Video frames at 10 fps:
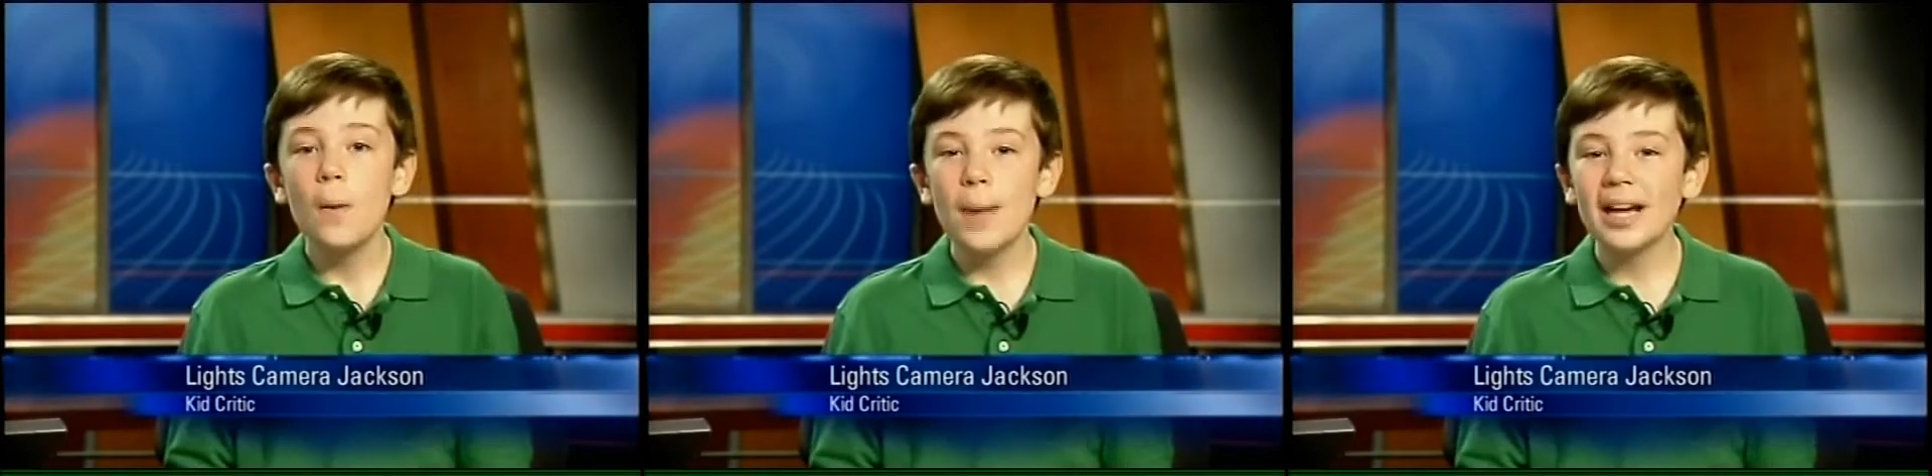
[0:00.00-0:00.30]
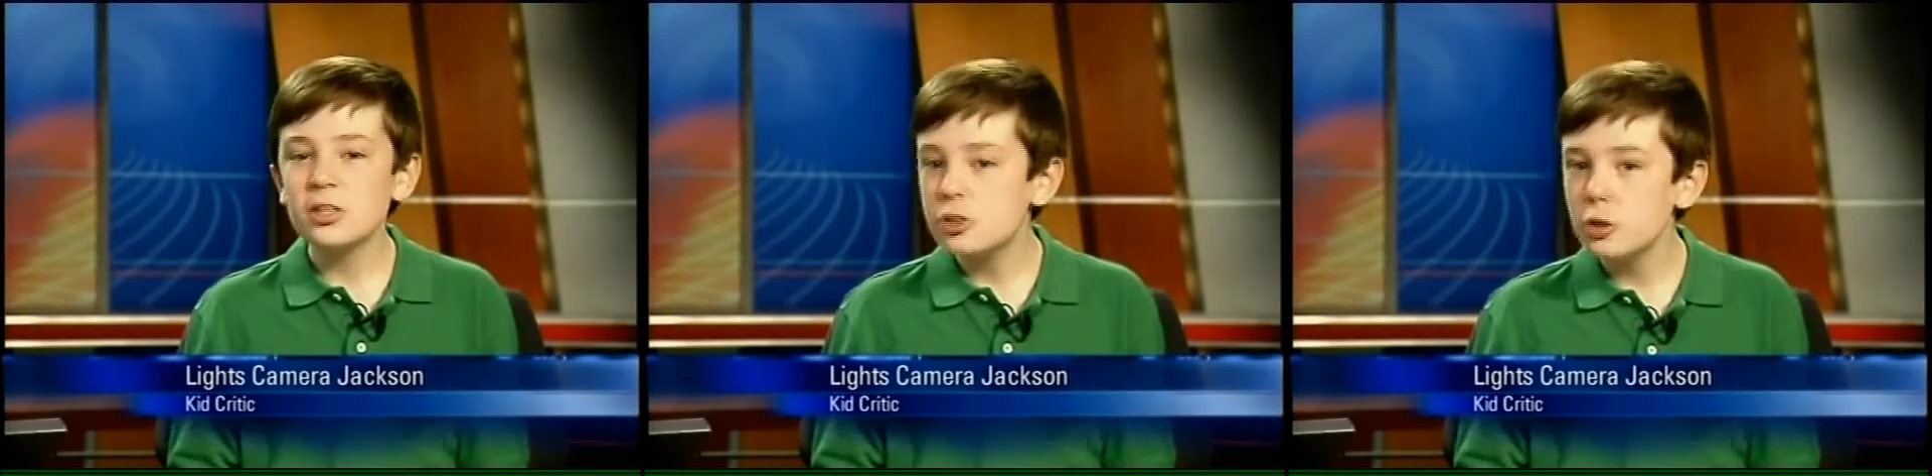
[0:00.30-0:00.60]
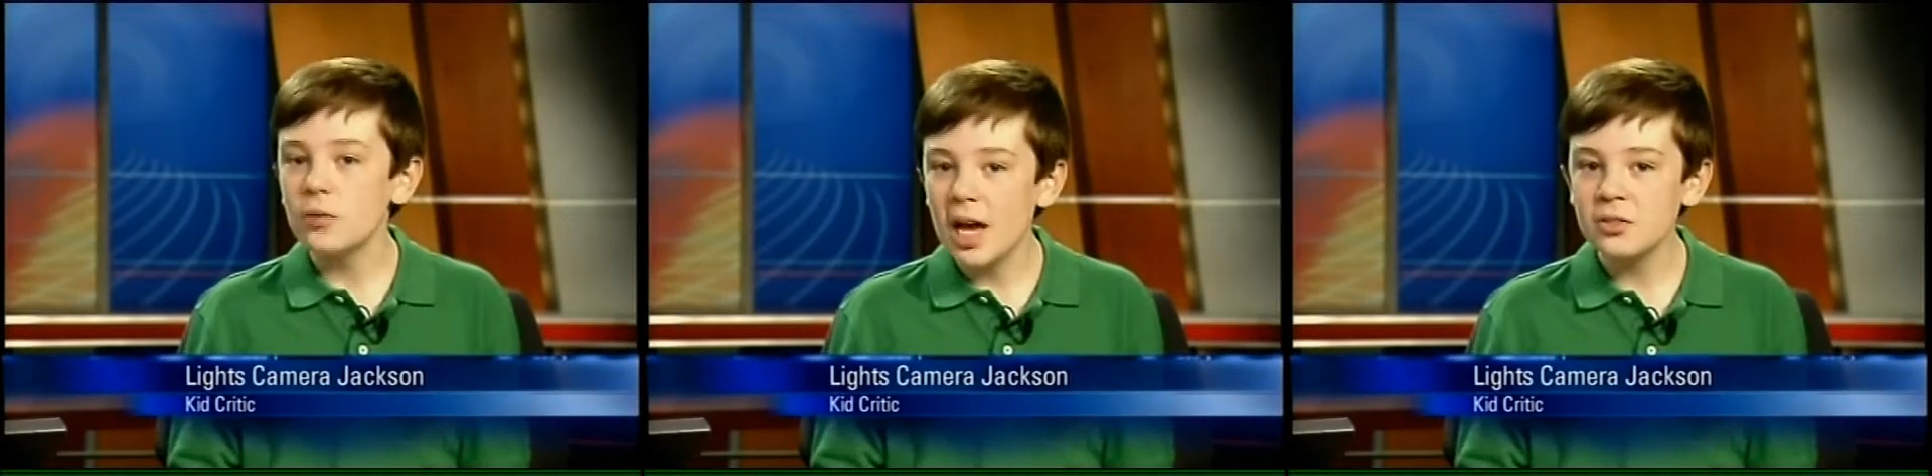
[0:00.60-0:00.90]
Back in
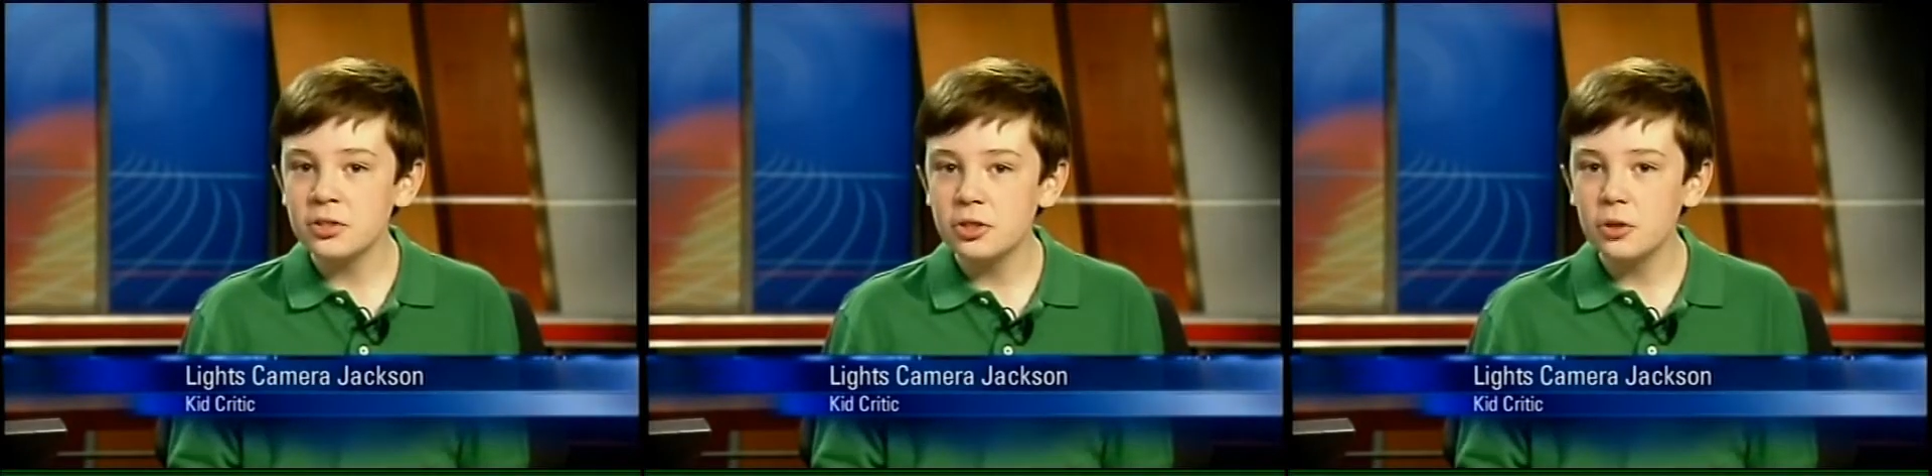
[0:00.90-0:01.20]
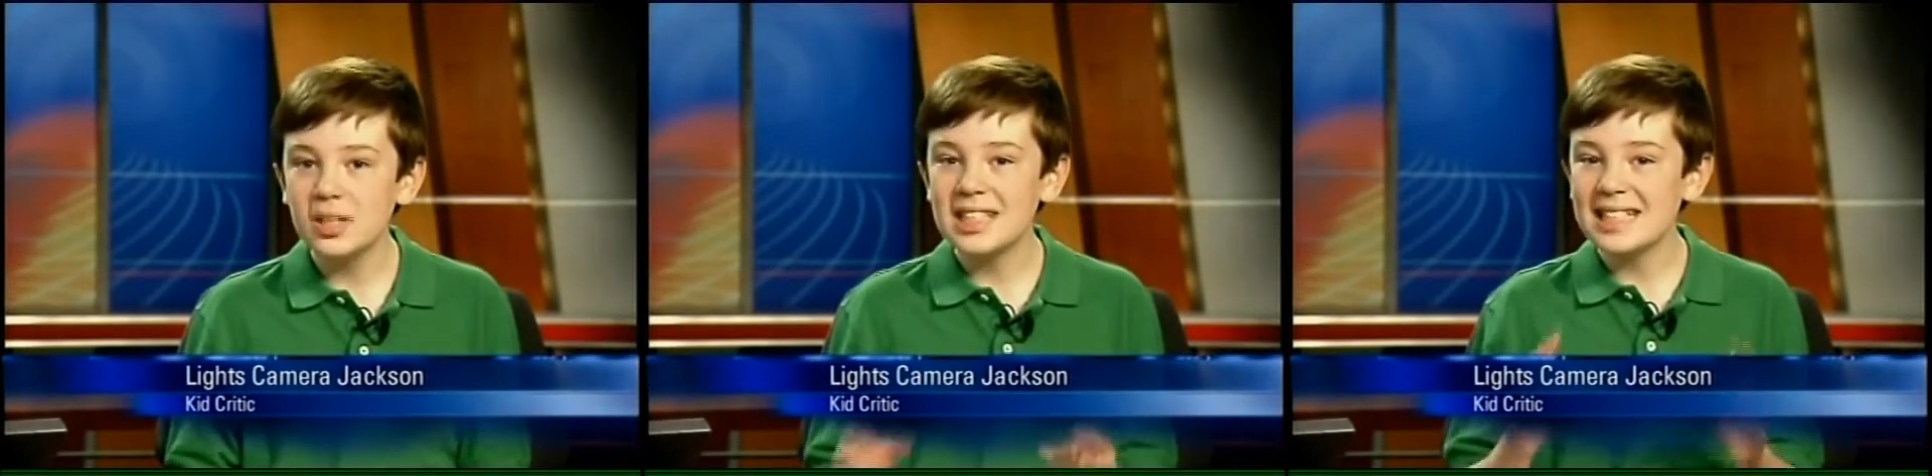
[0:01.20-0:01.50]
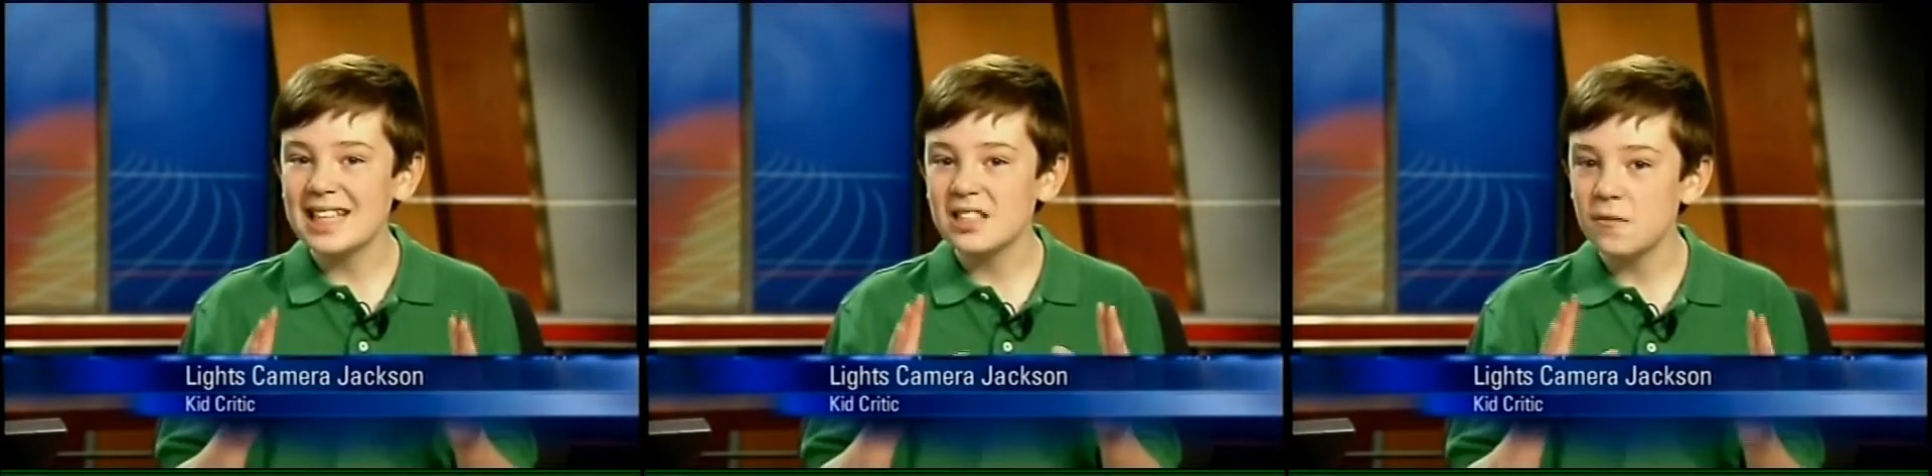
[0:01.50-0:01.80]
2002, the
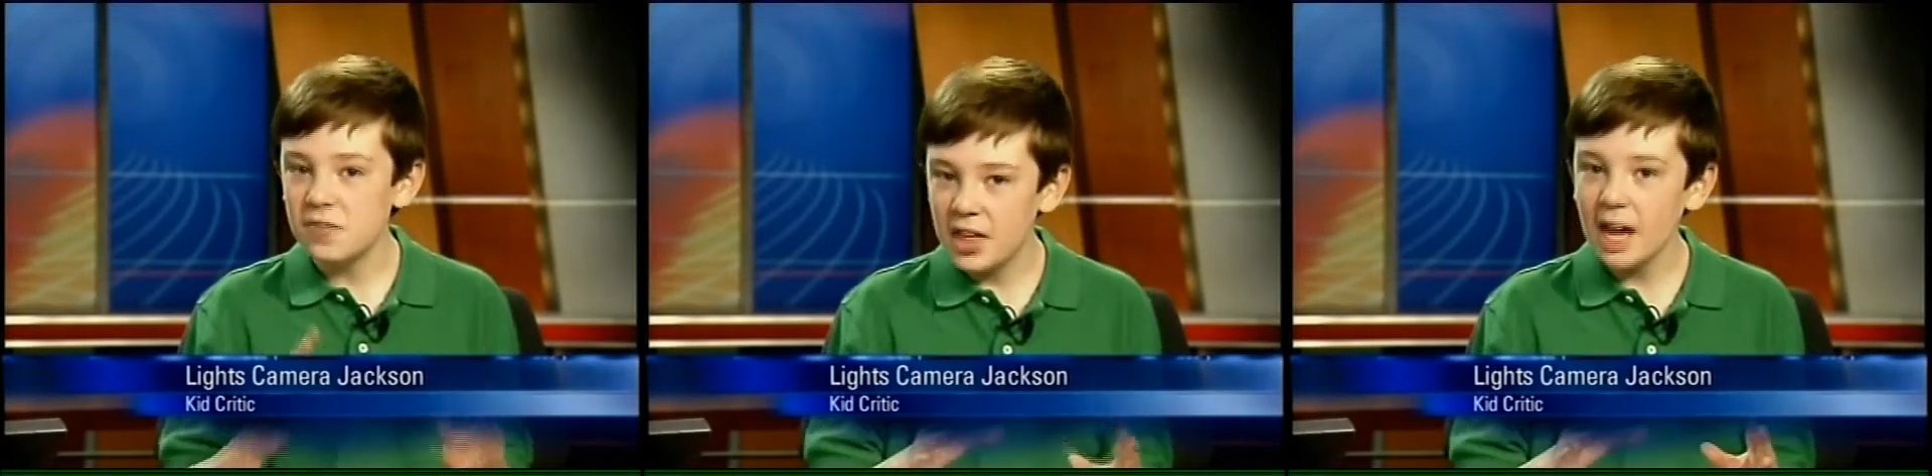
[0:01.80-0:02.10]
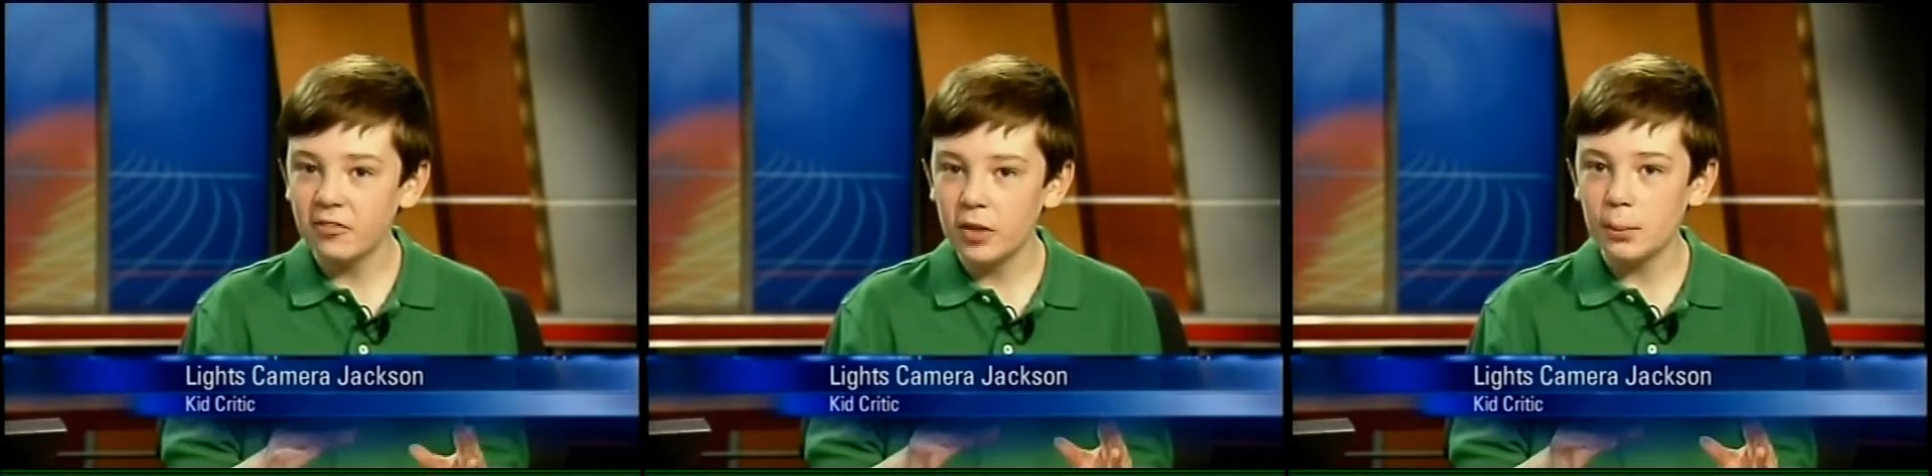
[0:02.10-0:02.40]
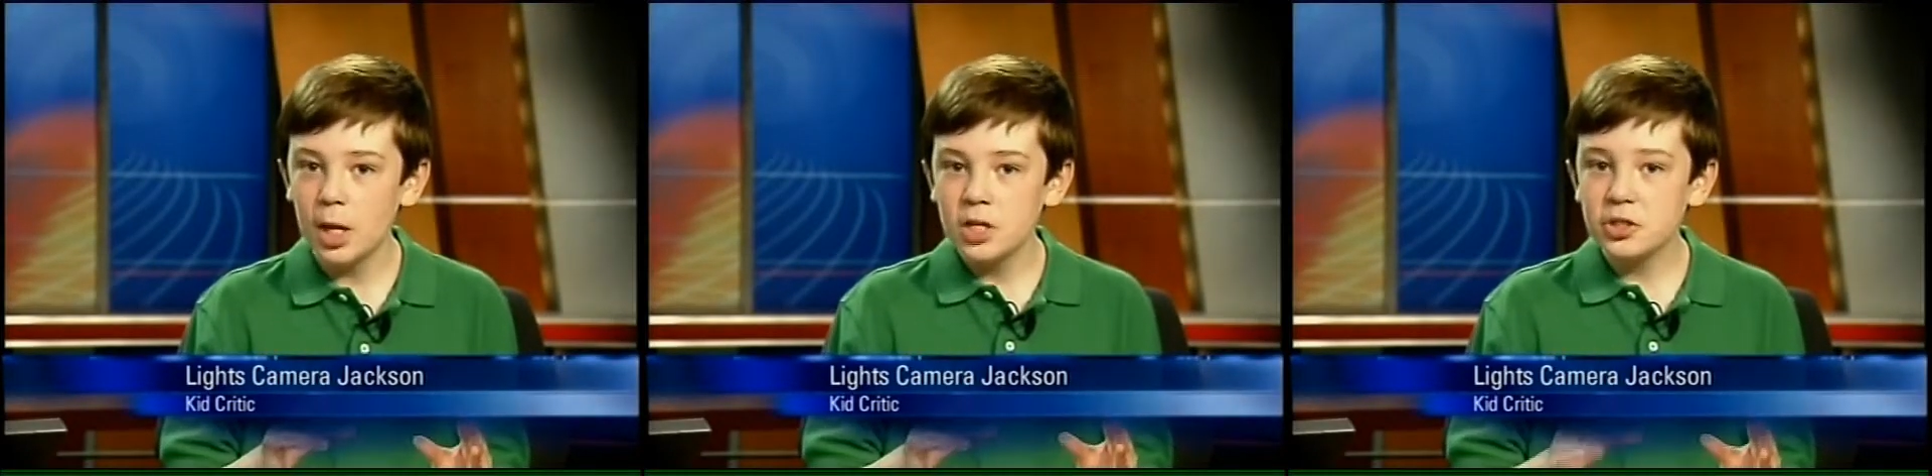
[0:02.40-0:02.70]
success of that film